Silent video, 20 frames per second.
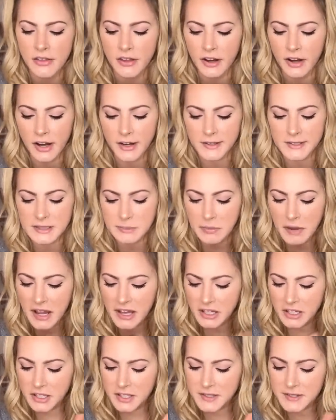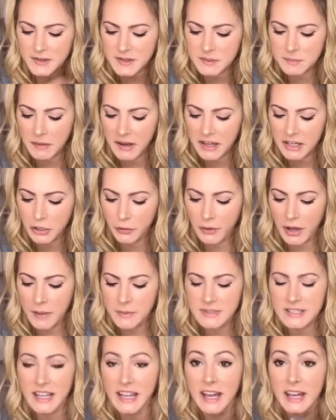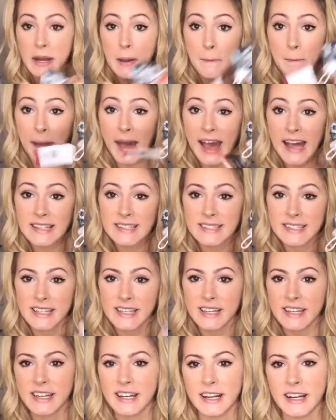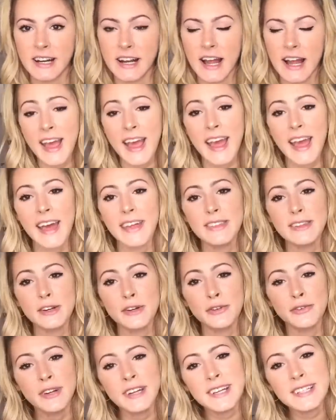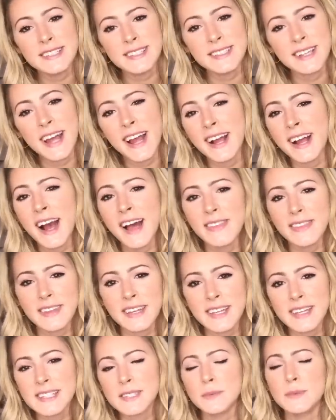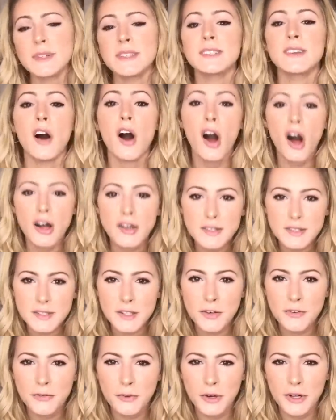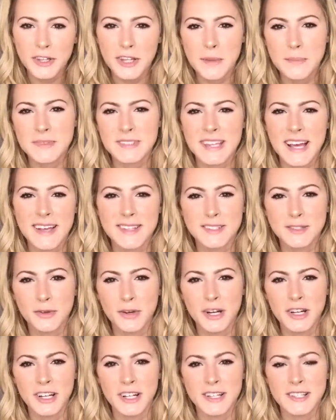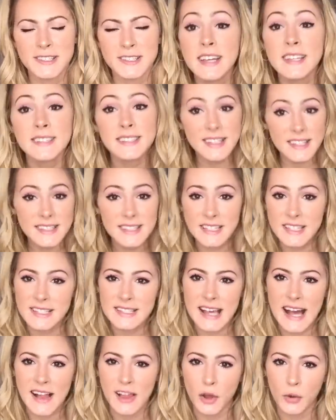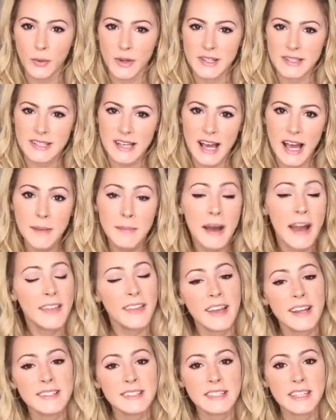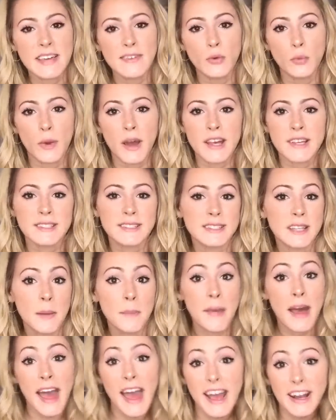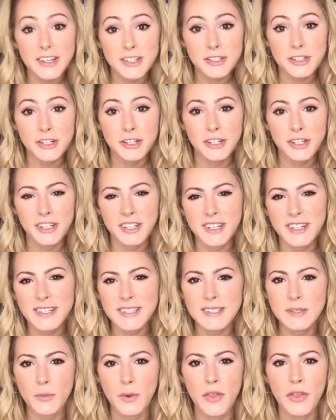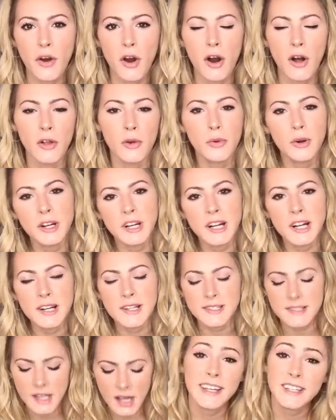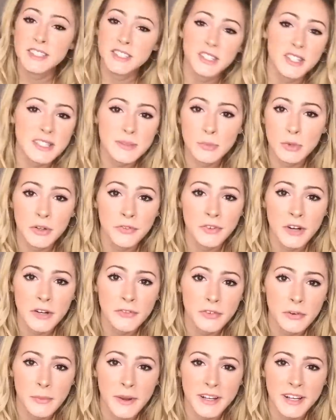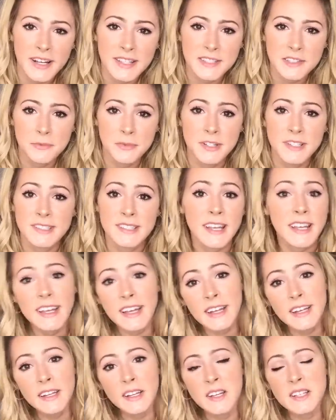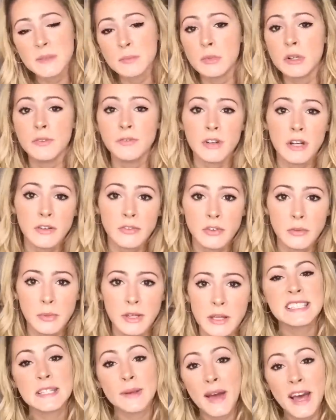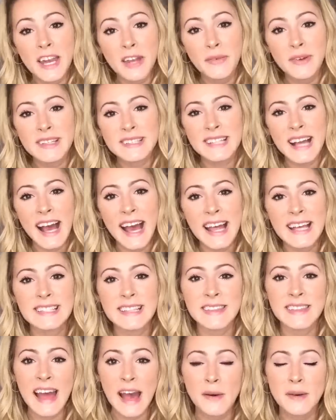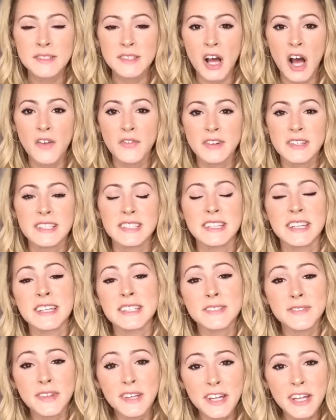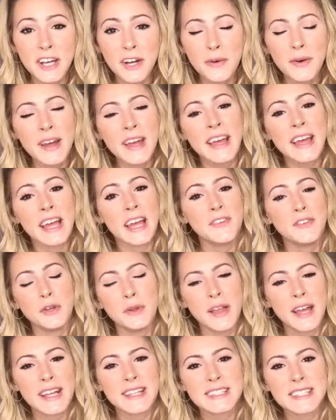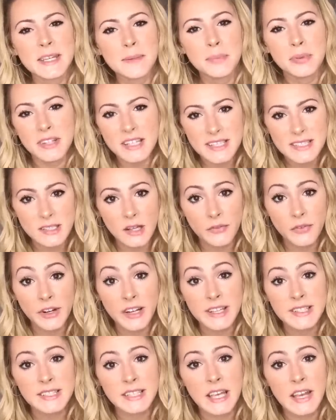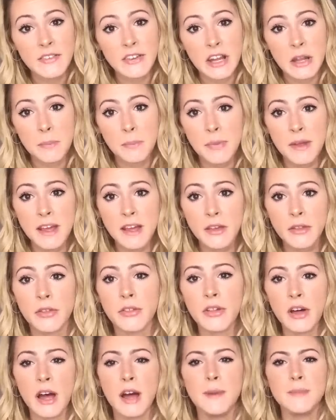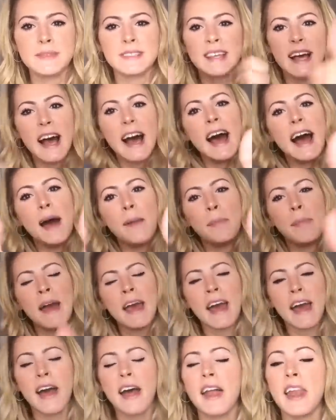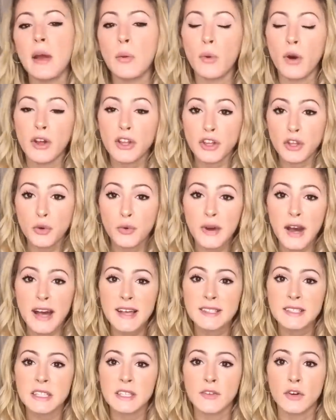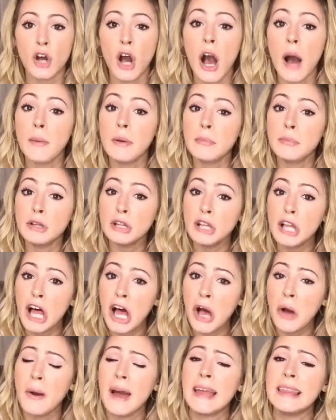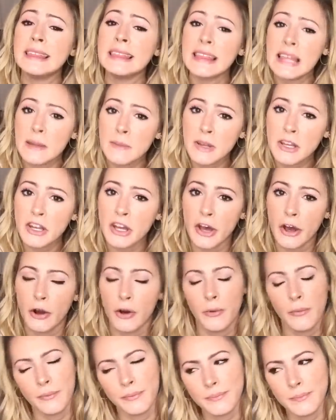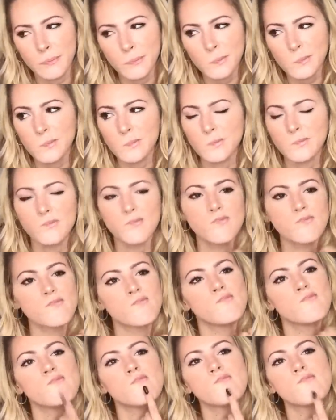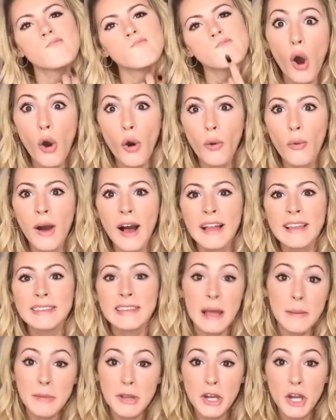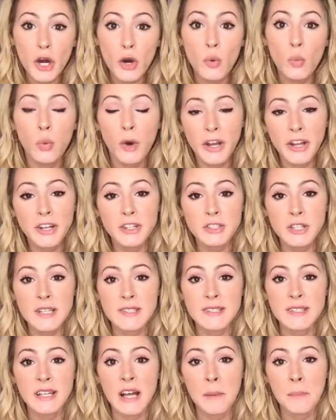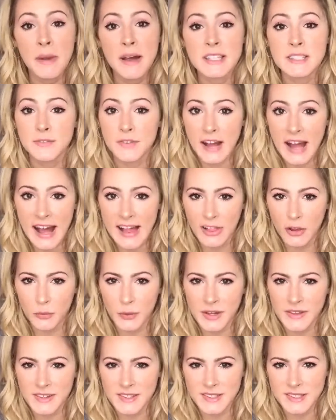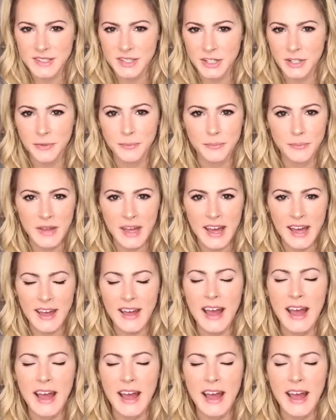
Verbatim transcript: There are spiders, spider webs, and bats in here. And the reason I got these was also for Lipsessed orders. Since it is Halloween time, I like to give away some extra goodies with all orders. It's just more fun for my customers and it's more fun for me. So anyways guys, that was all for today's video. If you liked it, please don't forget to give it a big thumbs up and I want you guys to leave a comment below and let me know. Hmm. Oh, let me know what you're dressing up as for Halloween this year, okay?